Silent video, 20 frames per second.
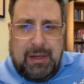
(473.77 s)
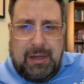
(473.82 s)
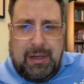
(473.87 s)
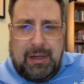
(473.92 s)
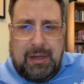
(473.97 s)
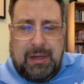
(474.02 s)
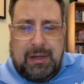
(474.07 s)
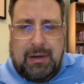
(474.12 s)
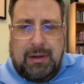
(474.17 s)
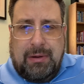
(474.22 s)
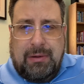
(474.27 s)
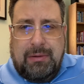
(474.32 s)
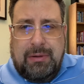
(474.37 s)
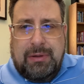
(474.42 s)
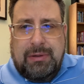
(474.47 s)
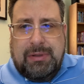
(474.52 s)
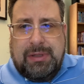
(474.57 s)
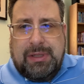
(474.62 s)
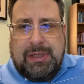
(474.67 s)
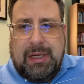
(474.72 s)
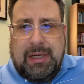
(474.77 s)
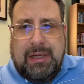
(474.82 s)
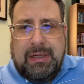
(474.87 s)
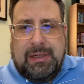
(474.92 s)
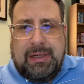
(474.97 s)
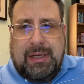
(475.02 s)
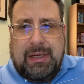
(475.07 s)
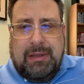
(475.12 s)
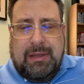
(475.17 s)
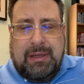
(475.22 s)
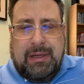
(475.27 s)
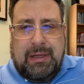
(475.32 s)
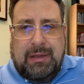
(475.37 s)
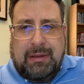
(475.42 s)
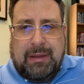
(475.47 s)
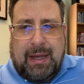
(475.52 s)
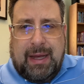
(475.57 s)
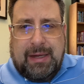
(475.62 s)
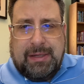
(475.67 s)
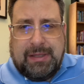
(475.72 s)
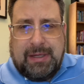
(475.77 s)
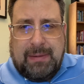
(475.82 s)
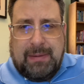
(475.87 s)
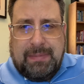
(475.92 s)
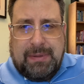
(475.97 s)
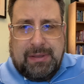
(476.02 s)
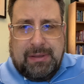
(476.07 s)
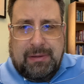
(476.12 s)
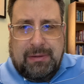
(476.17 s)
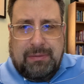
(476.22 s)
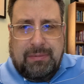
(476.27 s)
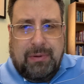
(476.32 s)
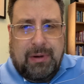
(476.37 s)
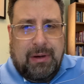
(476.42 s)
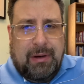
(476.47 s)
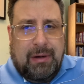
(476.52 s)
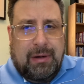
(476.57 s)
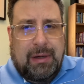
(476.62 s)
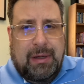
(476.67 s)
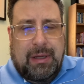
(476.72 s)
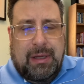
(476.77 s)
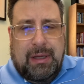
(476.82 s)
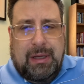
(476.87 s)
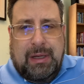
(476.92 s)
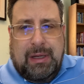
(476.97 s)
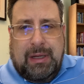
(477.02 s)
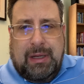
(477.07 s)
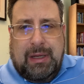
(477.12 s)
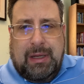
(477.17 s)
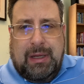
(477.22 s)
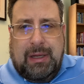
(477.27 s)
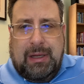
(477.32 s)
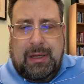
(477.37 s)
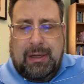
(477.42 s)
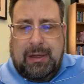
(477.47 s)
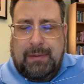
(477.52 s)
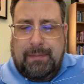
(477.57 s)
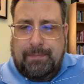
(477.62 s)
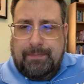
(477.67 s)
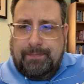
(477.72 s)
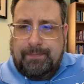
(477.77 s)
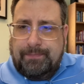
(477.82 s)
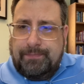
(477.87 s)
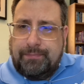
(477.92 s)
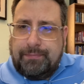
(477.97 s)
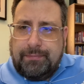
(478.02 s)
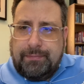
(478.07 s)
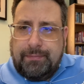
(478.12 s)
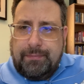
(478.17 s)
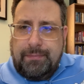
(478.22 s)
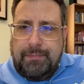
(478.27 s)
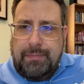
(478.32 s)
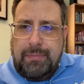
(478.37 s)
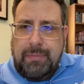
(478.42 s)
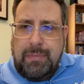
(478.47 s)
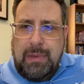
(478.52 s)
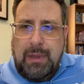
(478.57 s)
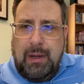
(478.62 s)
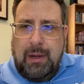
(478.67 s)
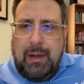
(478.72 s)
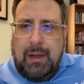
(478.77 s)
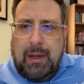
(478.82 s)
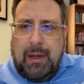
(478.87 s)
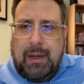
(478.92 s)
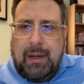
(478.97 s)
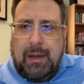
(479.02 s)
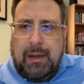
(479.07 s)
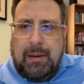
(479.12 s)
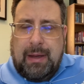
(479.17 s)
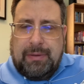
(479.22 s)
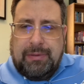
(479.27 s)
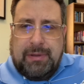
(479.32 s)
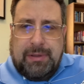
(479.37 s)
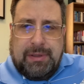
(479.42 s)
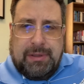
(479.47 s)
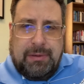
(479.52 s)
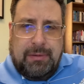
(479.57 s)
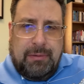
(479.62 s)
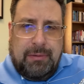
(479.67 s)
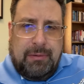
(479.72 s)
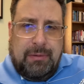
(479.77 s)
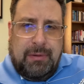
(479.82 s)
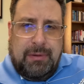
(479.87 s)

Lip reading: You see it in the last episode where he, at the school